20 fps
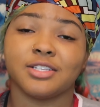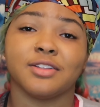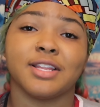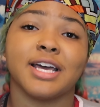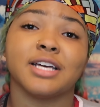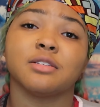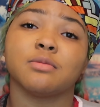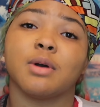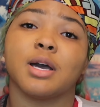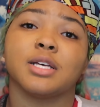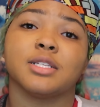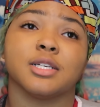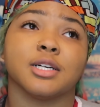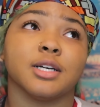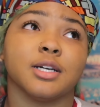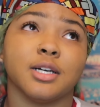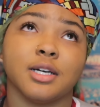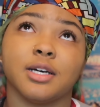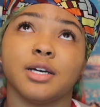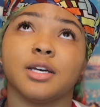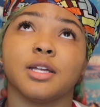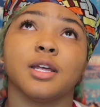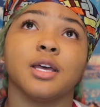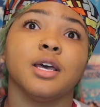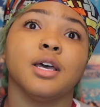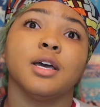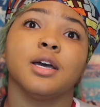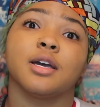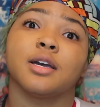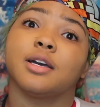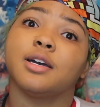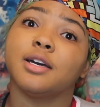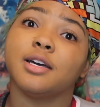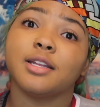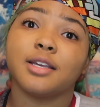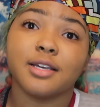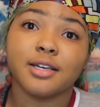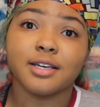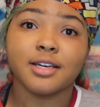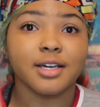So that's why it's a good
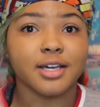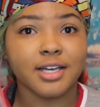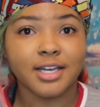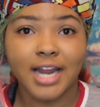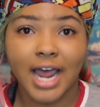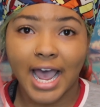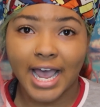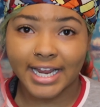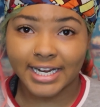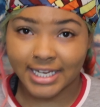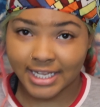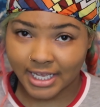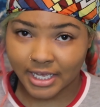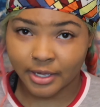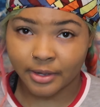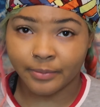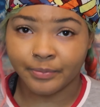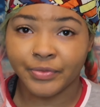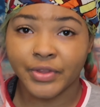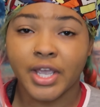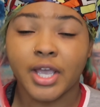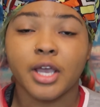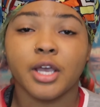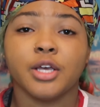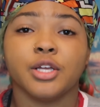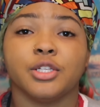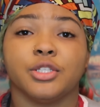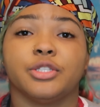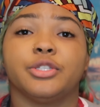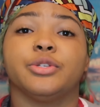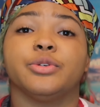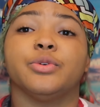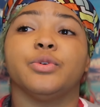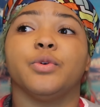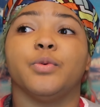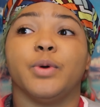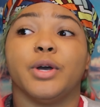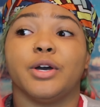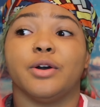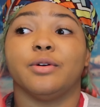idea
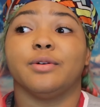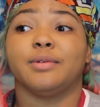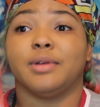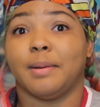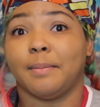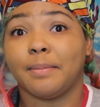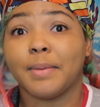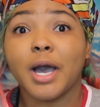to, well,